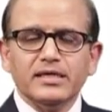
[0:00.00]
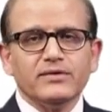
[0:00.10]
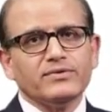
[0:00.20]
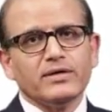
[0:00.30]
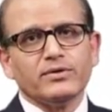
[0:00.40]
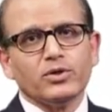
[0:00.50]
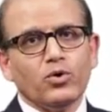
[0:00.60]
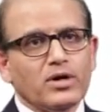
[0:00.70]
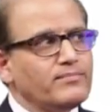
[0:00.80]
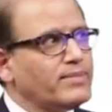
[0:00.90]
If there were
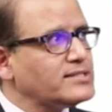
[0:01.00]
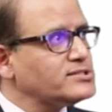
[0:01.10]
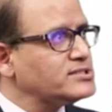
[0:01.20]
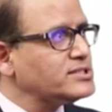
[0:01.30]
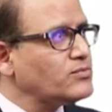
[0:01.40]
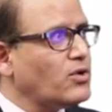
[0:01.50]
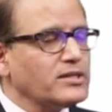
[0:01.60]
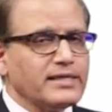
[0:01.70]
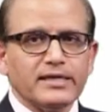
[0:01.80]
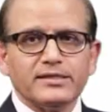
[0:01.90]
no comparisons
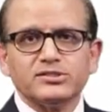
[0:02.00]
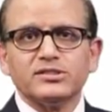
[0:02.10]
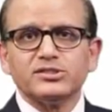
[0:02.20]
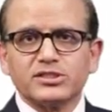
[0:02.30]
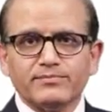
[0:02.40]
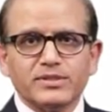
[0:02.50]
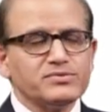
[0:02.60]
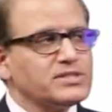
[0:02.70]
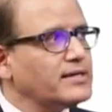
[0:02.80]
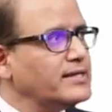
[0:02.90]
involved, then it is a
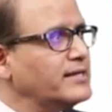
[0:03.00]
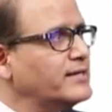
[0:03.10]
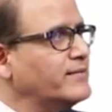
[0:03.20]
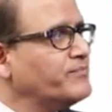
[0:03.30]
descriptive study.